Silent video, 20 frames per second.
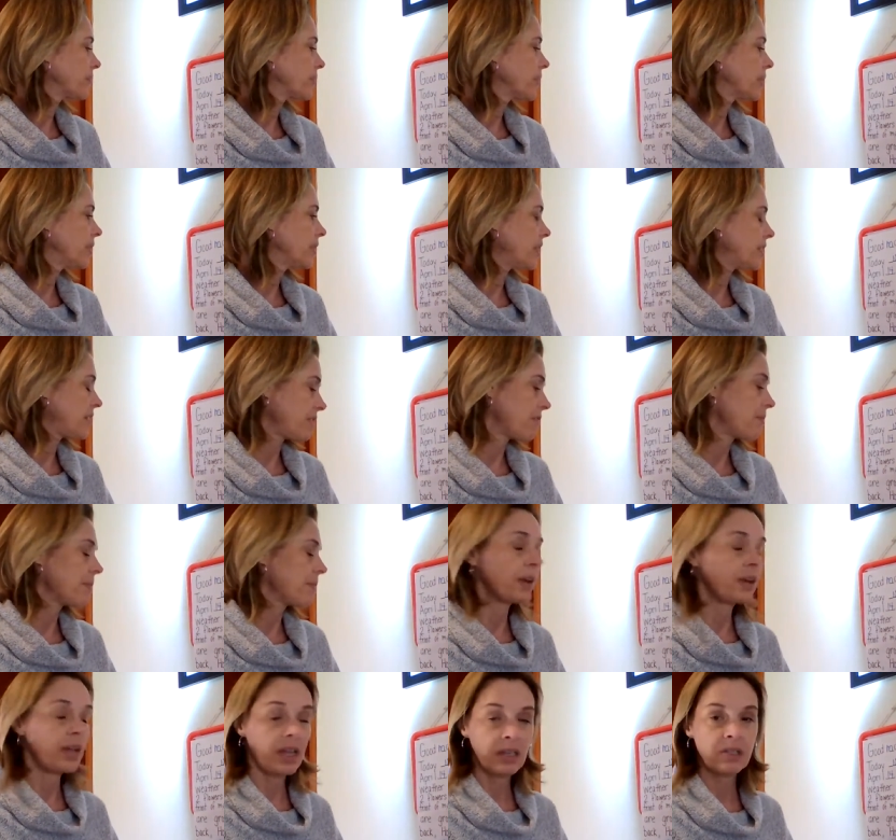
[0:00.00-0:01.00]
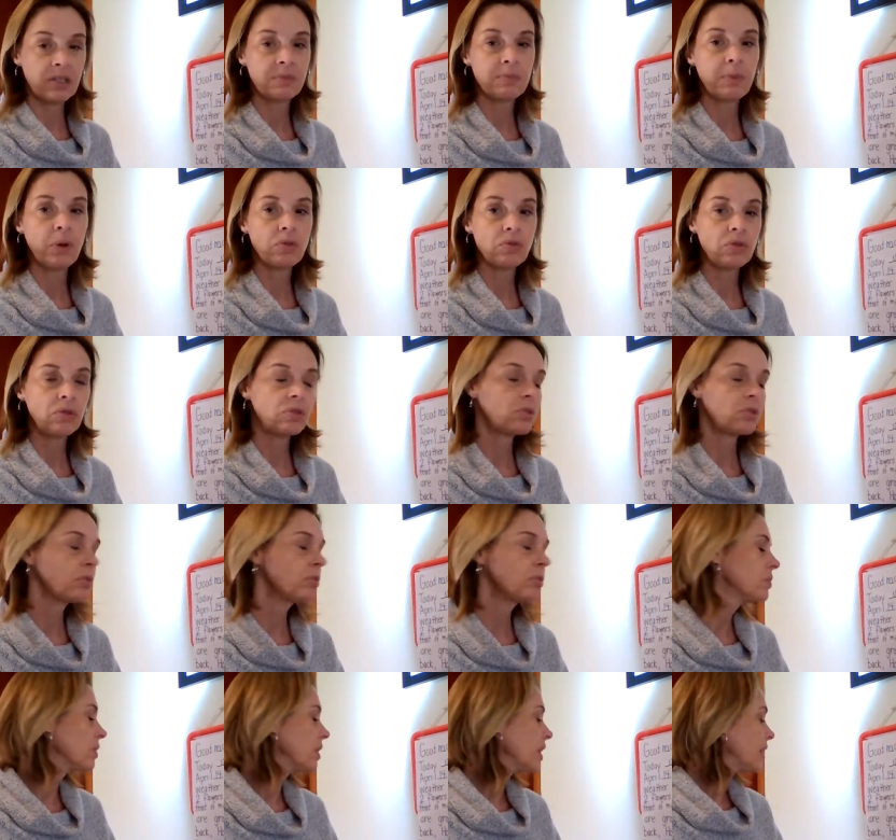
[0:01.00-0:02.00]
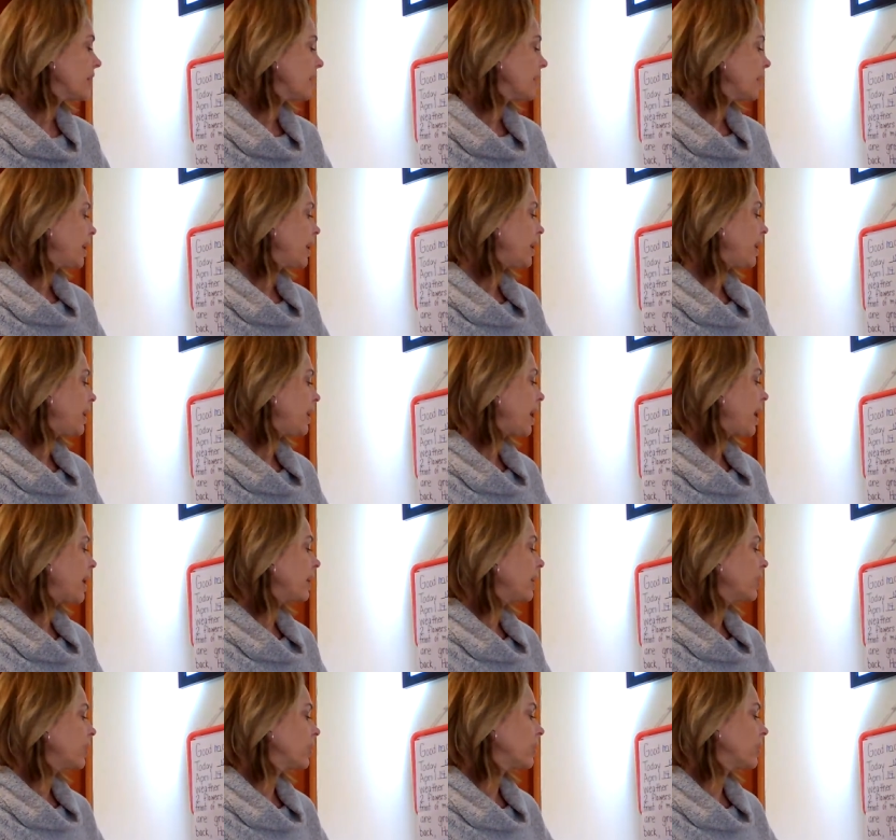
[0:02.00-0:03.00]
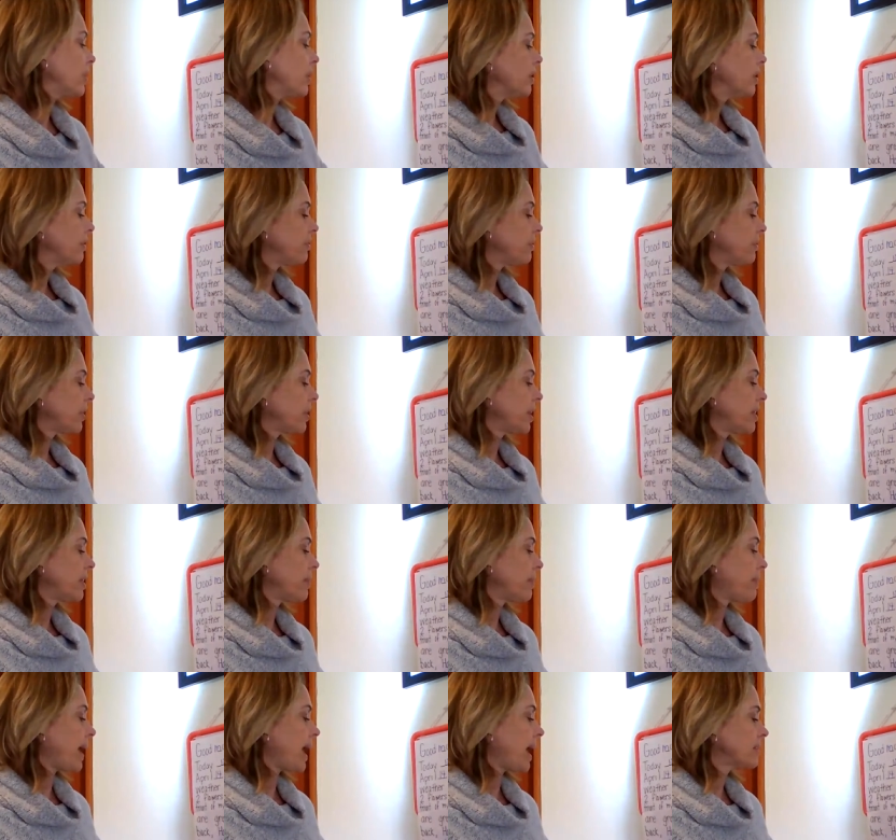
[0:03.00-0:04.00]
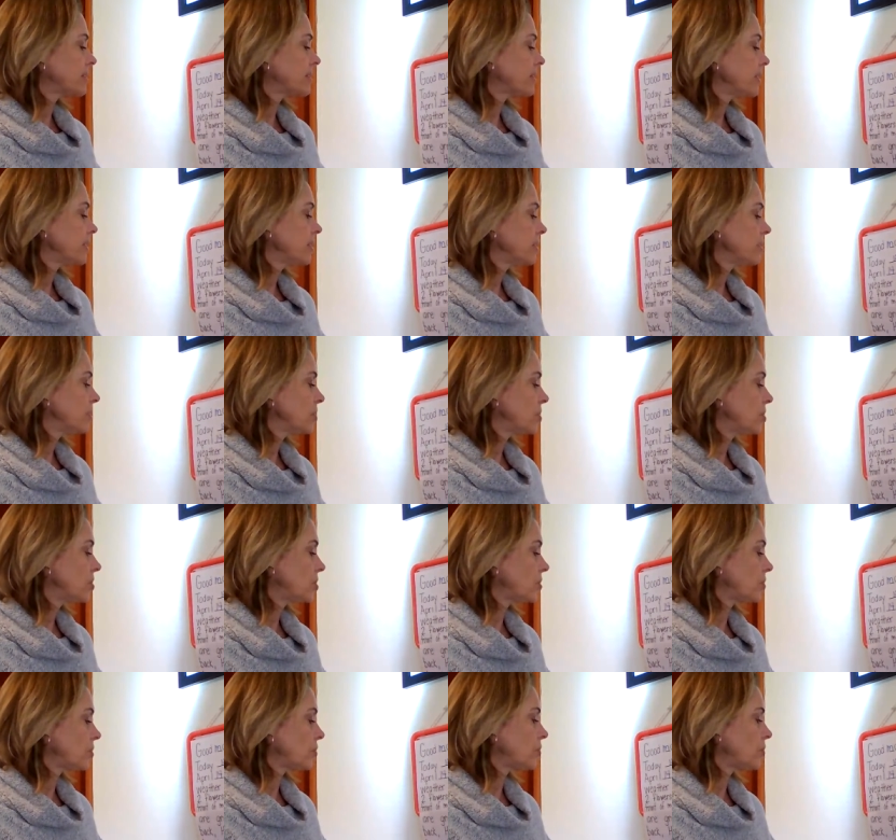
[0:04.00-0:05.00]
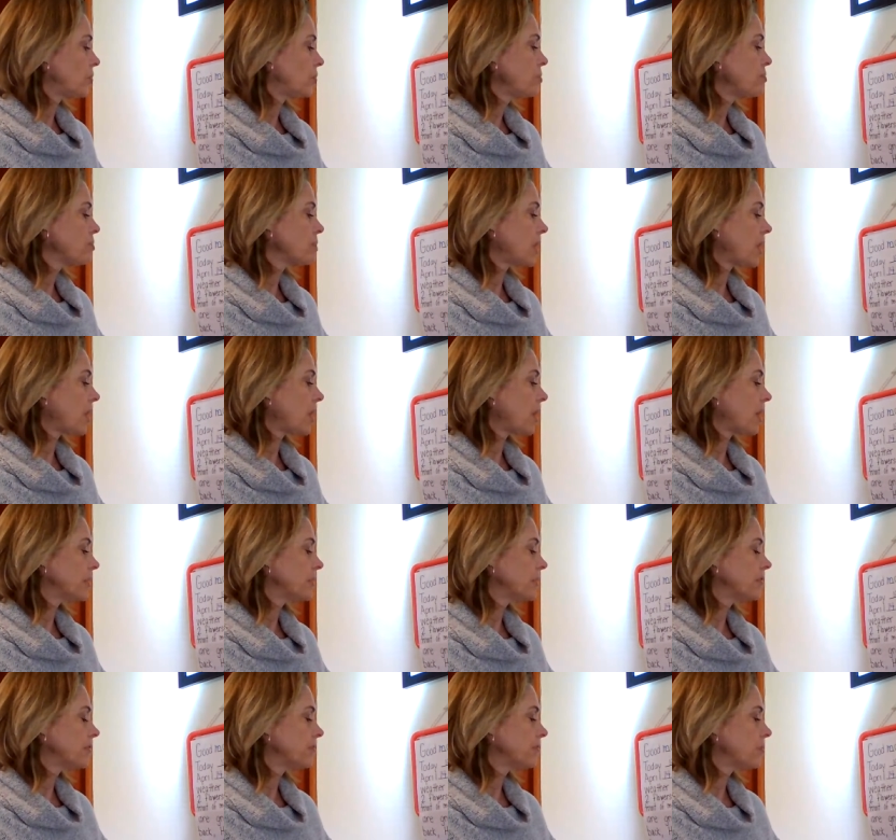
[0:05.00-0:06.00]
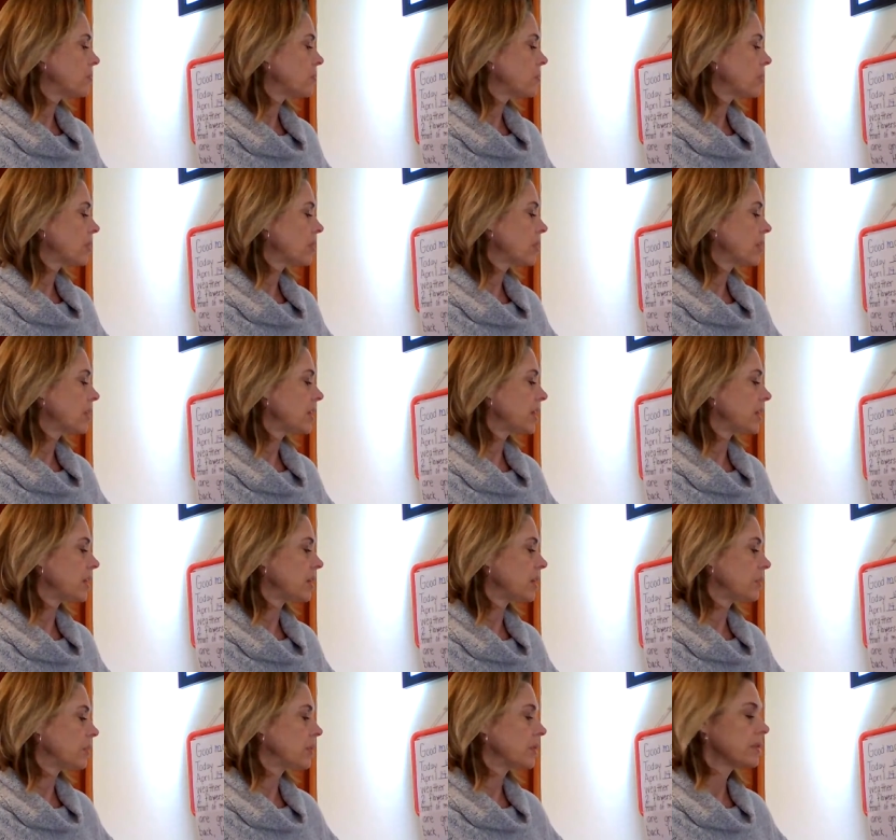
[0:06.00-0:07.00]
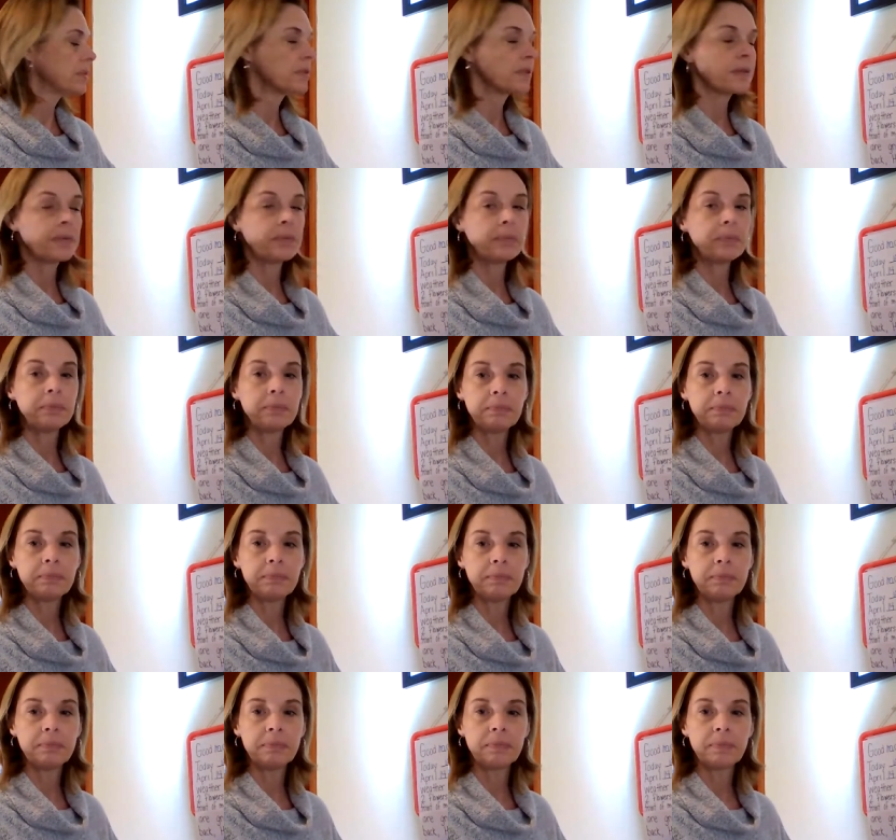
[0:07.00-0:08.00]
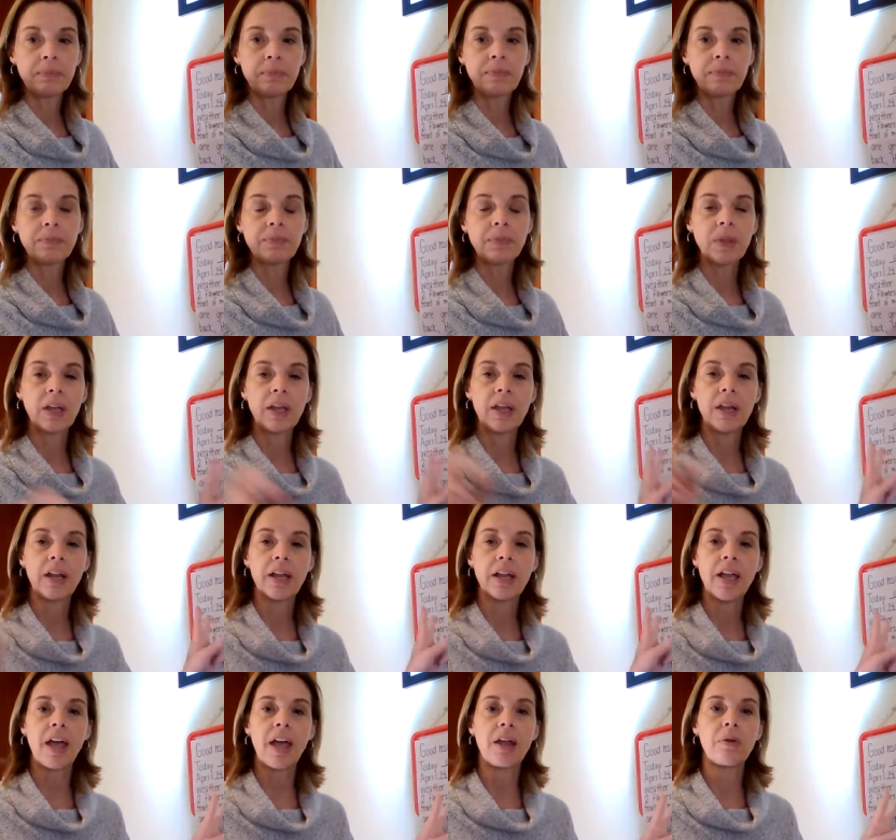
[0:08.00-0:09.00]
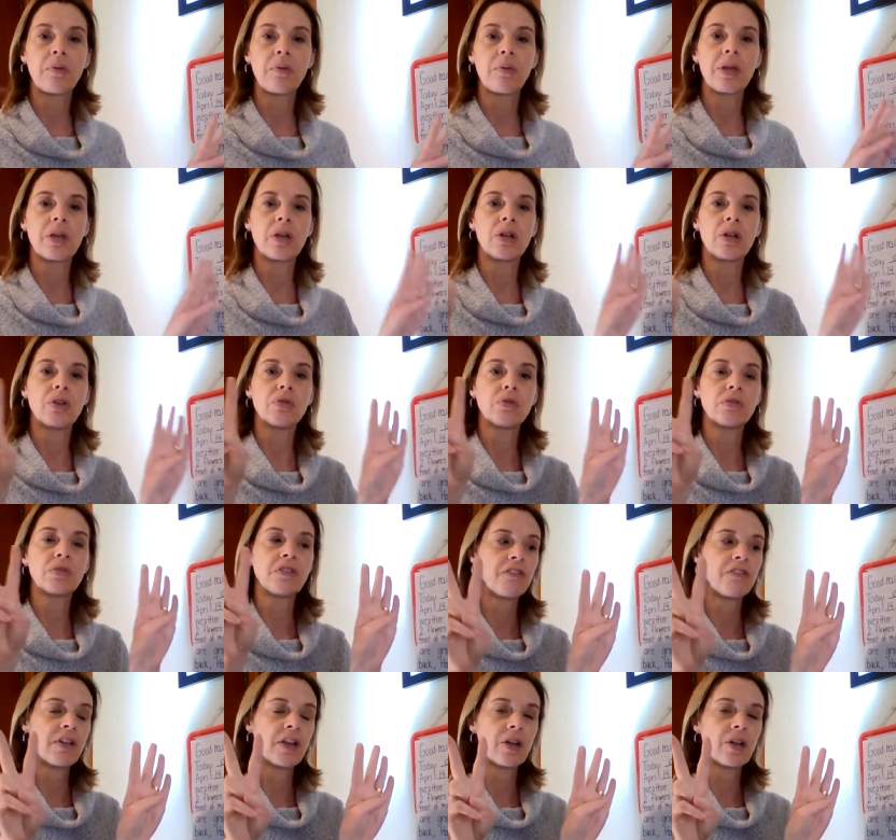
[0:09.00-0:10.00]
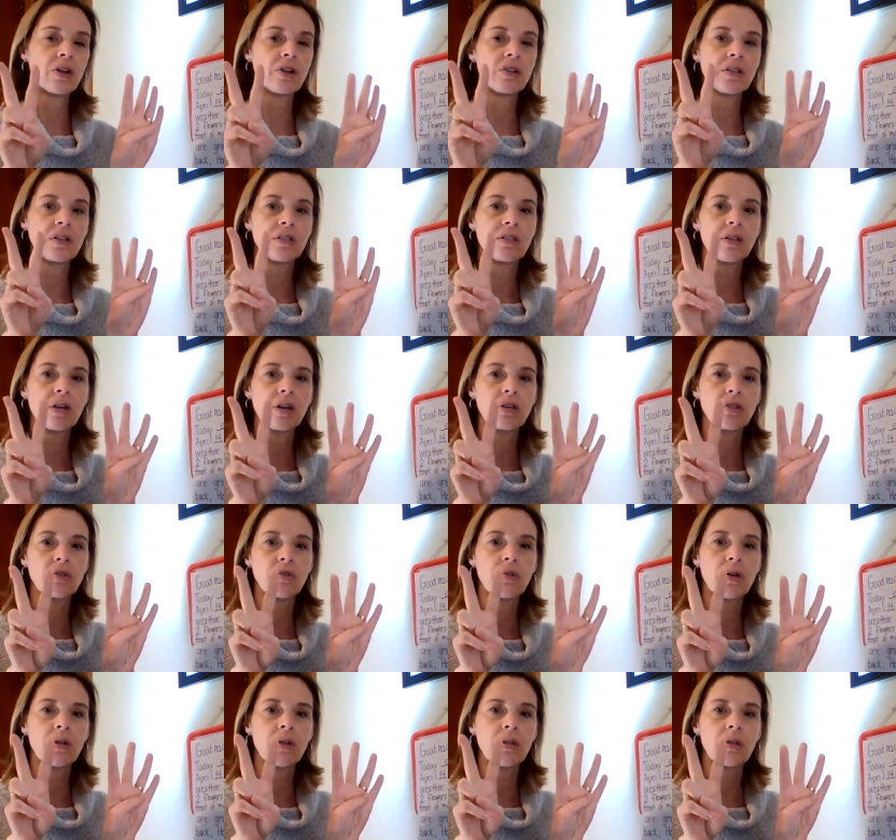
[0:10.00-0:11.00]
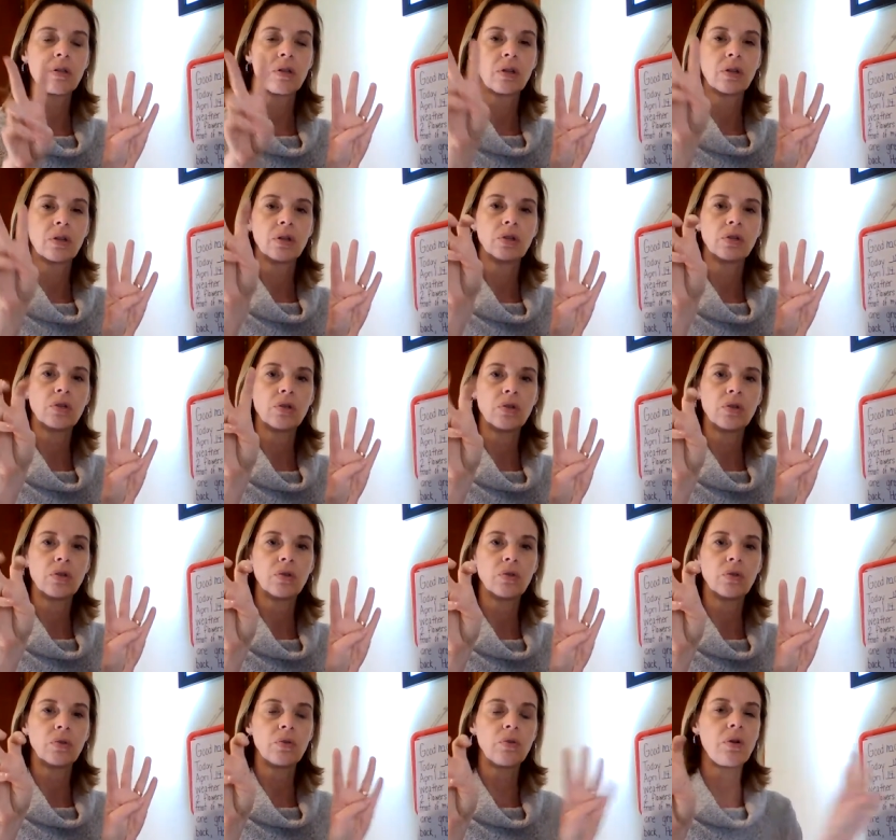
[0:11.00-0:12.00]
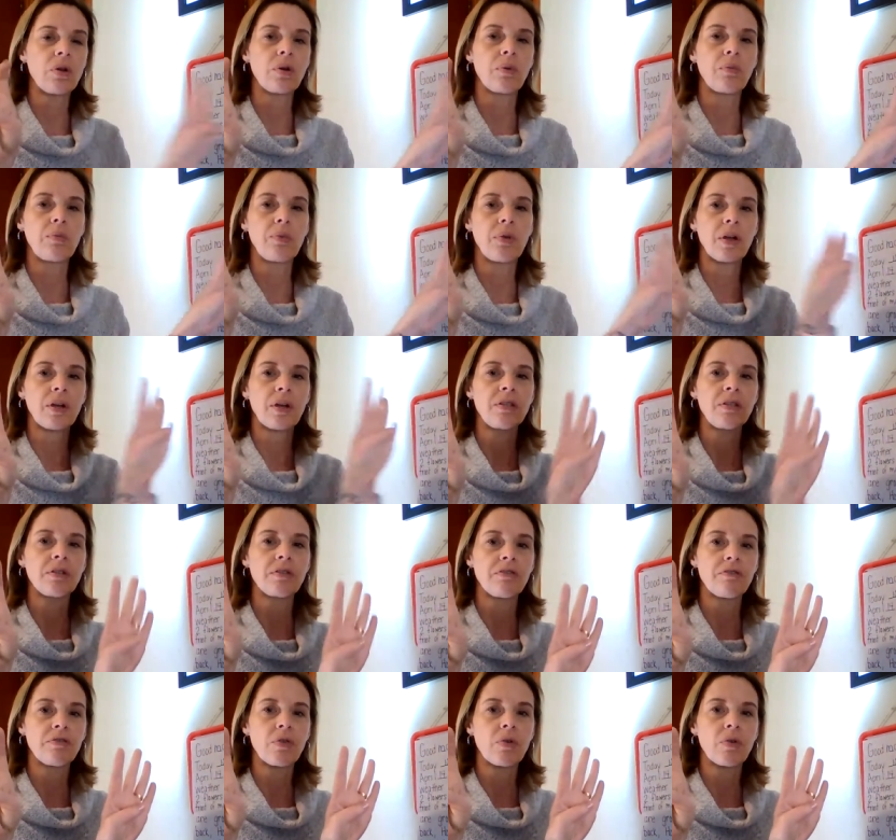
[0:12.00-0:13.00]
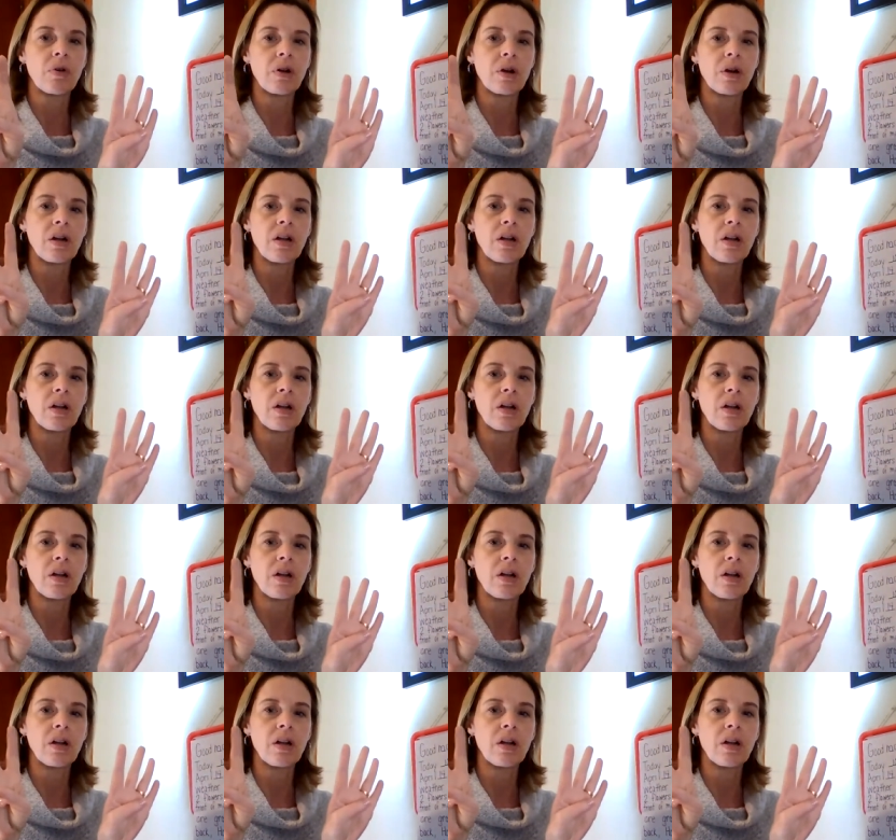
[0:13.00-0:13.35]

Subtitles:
that they've been exposed to. And I could fill in the boxes. 2 plus 4 equals, And again, we could use fingers as our tool. 2 plus 4